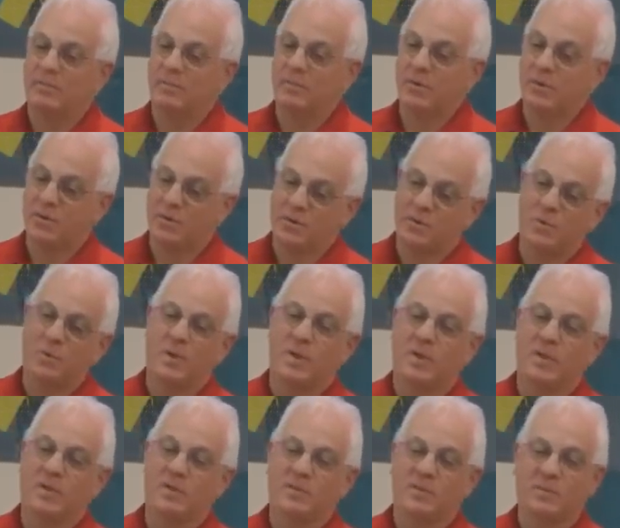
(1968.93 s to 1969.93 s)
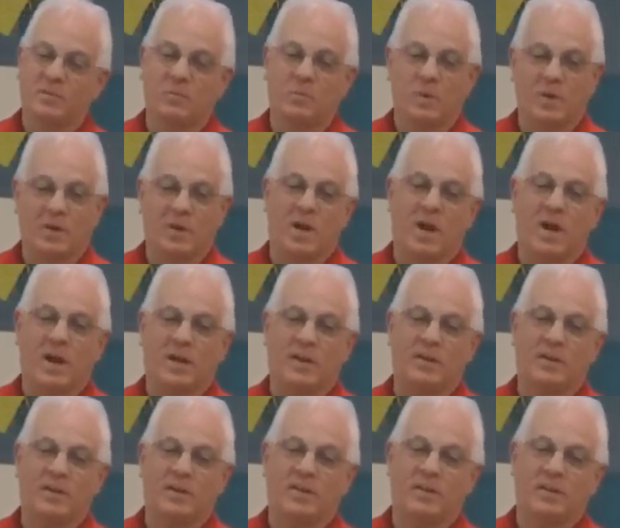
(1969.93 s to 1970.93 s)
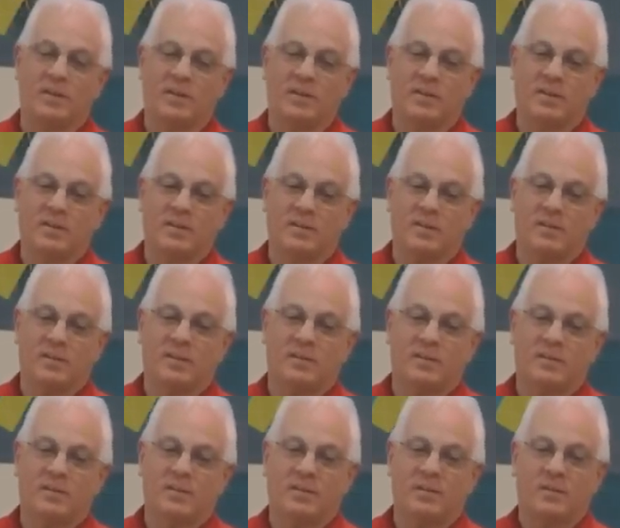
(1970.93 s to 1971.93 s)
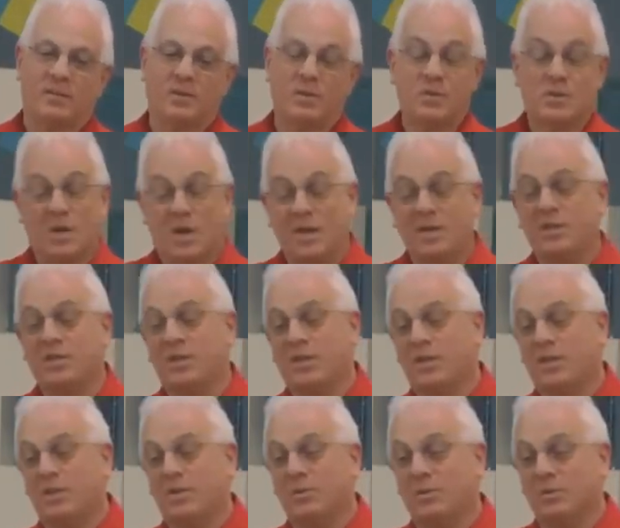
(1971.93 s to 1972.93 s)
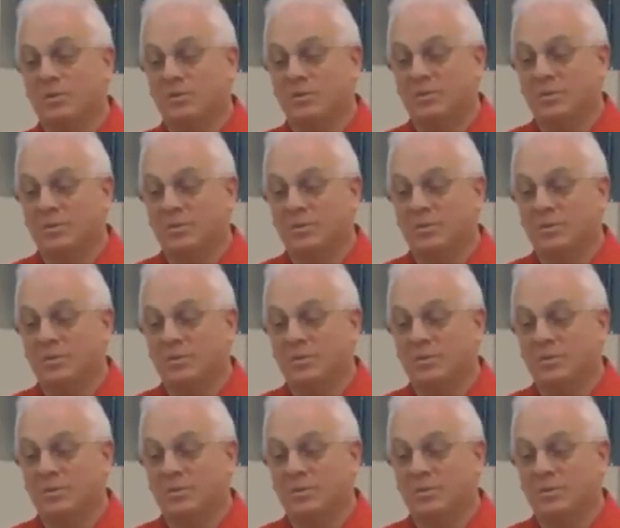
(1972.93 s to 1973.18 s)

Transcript: for doing what God designed you to do.